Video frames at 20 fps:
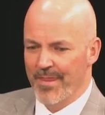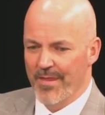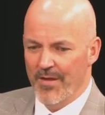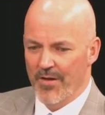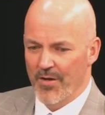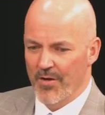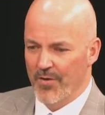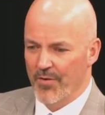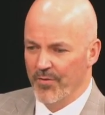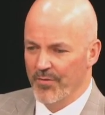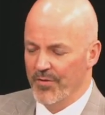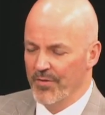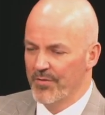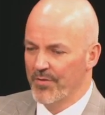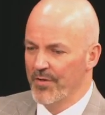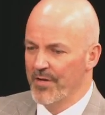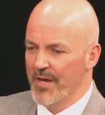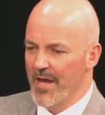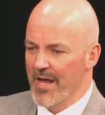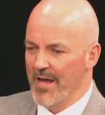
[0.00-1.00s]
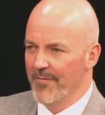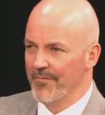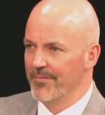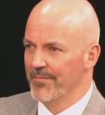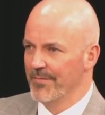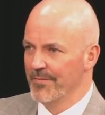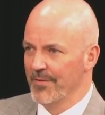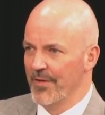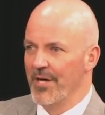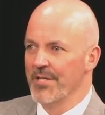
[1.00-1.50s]
you know, you couldn't have
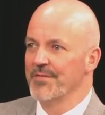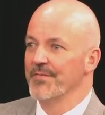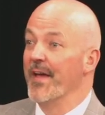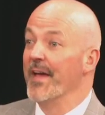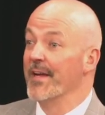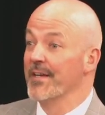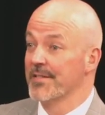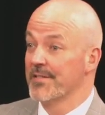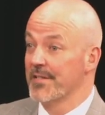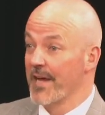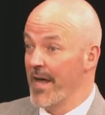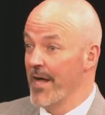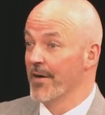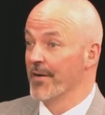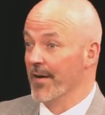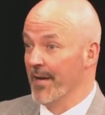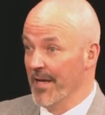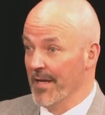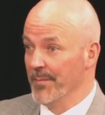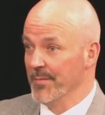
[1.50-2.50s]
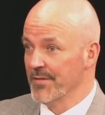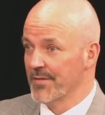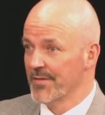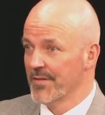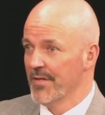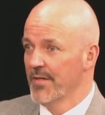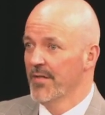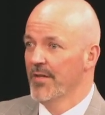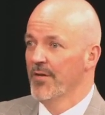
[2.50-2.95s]
Las Vegas style games.